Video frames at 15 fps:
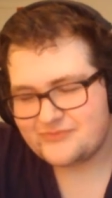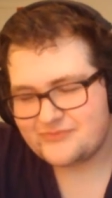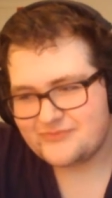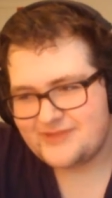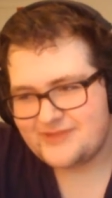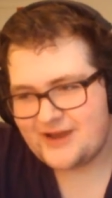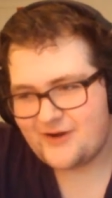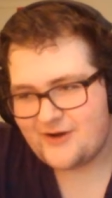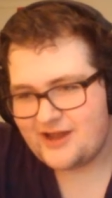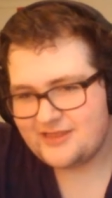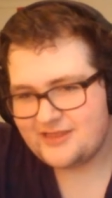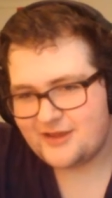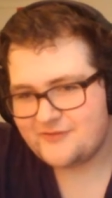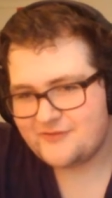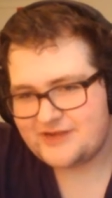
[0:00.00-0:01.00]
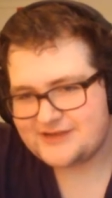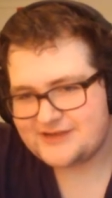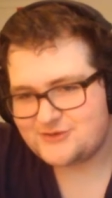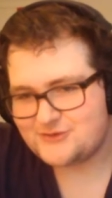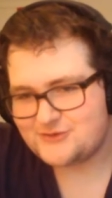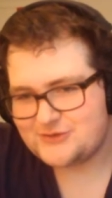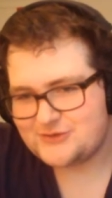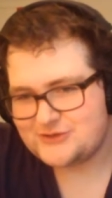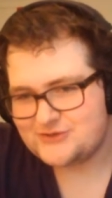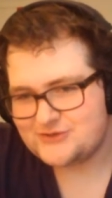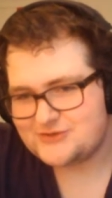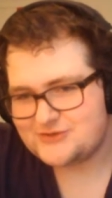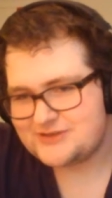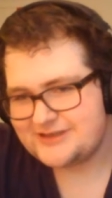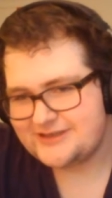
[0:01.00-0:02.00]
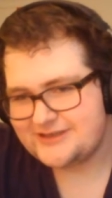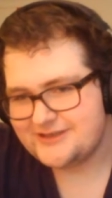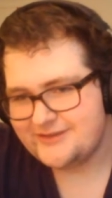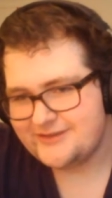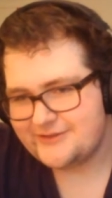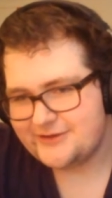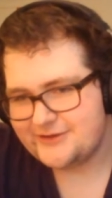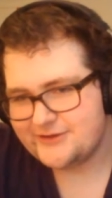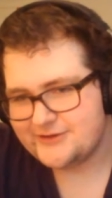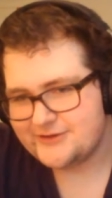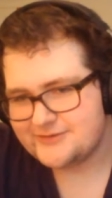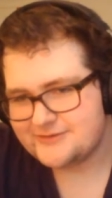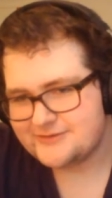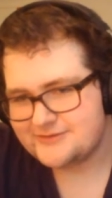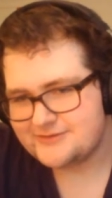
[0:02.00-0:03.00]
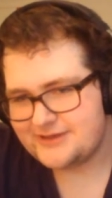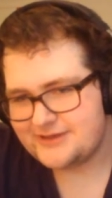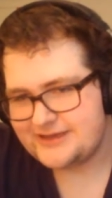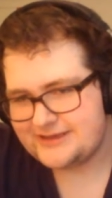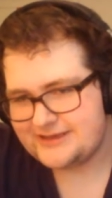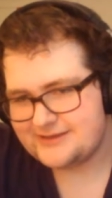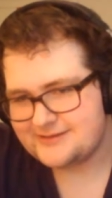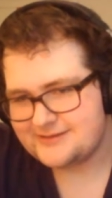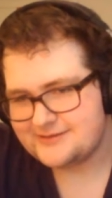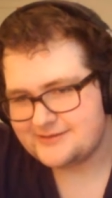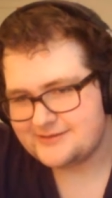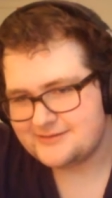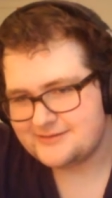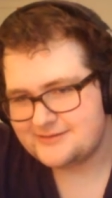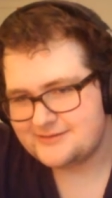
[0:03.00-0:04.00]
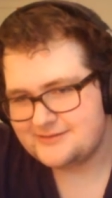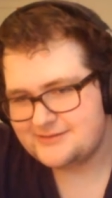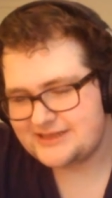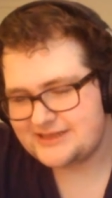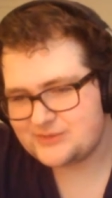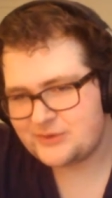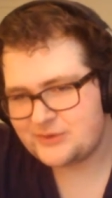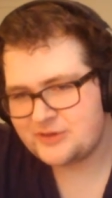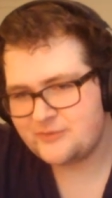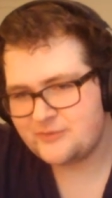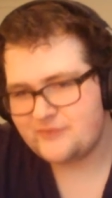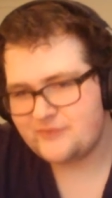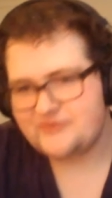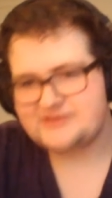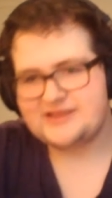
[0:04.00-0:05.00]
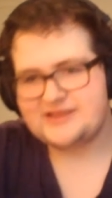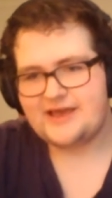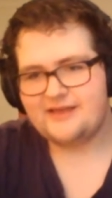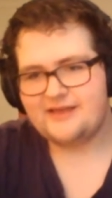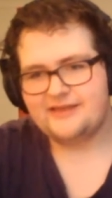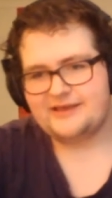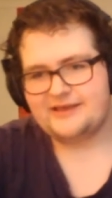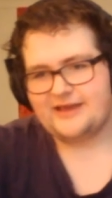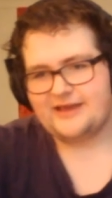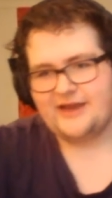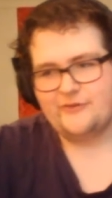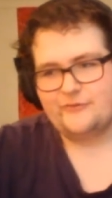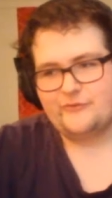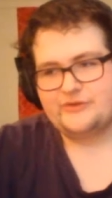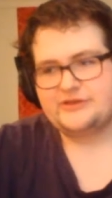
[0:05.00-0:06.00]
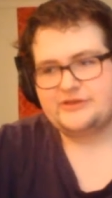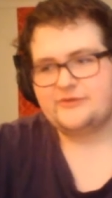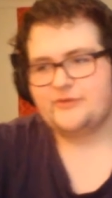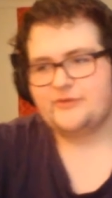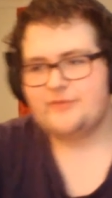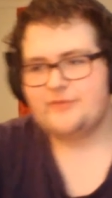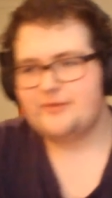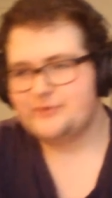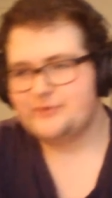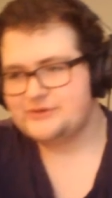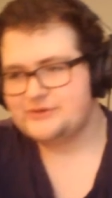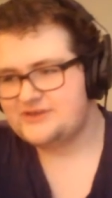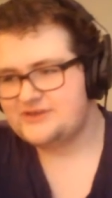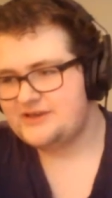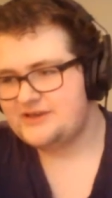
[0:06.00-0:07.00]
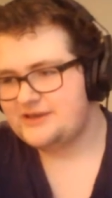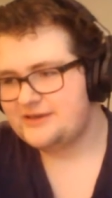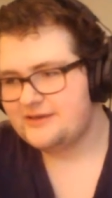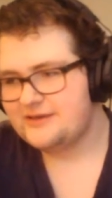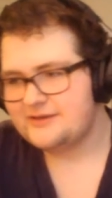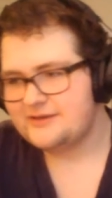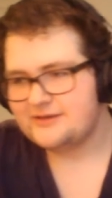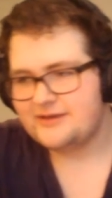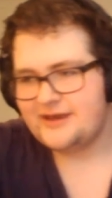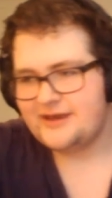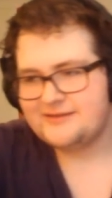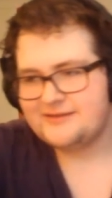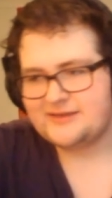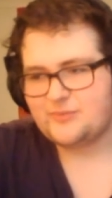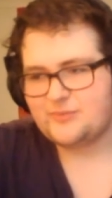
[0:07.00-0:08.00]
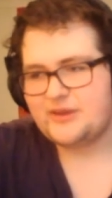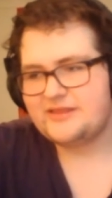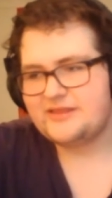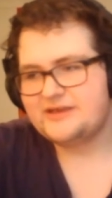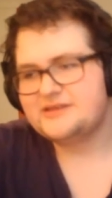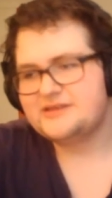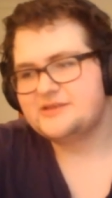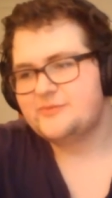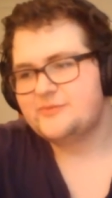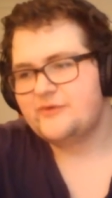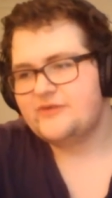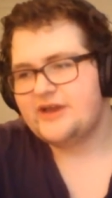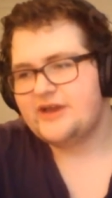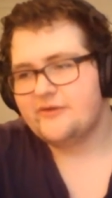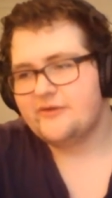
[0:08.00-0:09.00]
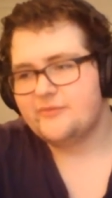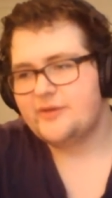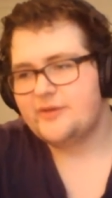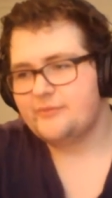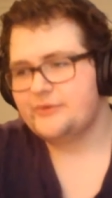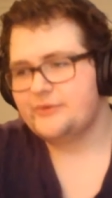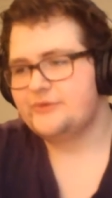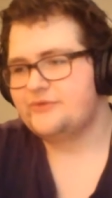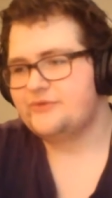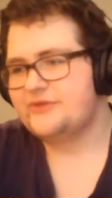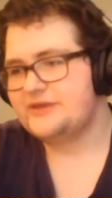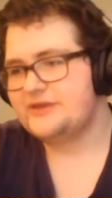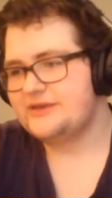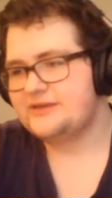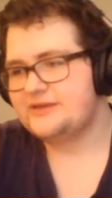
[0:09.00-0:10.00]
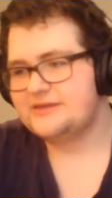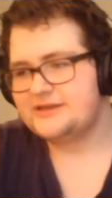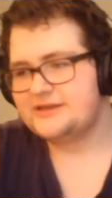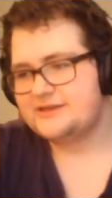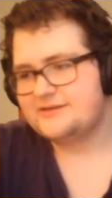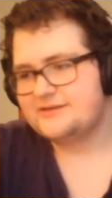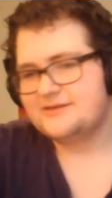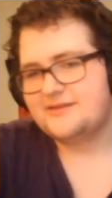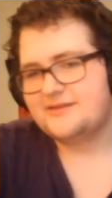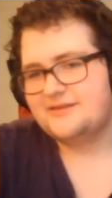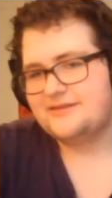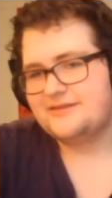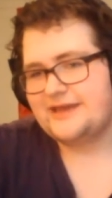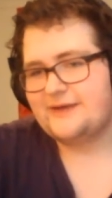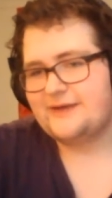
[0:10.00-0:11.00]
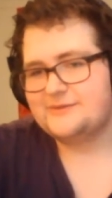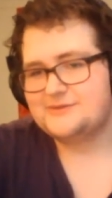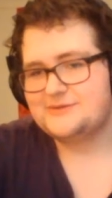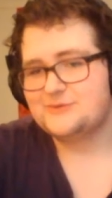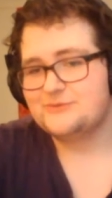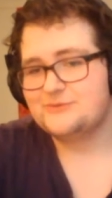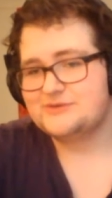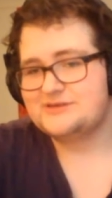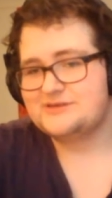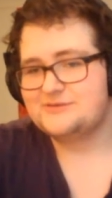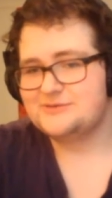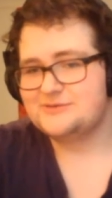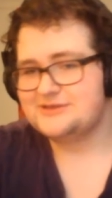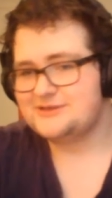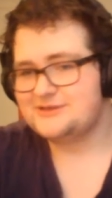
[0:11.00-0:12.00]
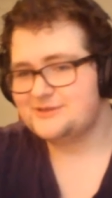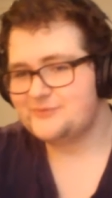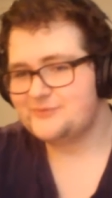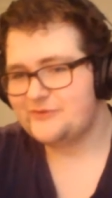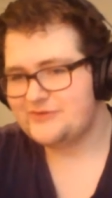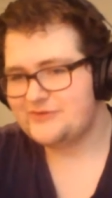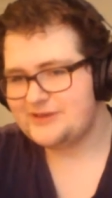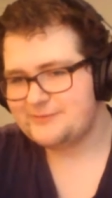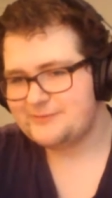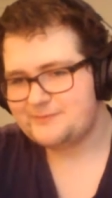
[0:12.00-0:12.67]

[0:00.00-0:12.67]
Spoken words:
now I love National Treasure seeing in the theater. Like that's one of the movies that like I really remember seeing, and like by the end of the movie I remember thinking like that was a really really good movie.